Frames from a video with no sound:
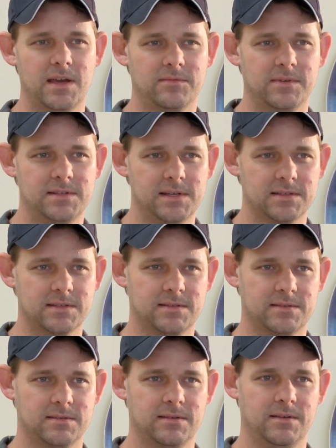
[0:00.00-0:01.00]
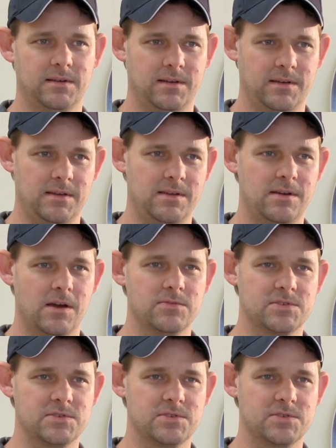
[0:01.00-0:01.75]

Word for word: you have to just, you know,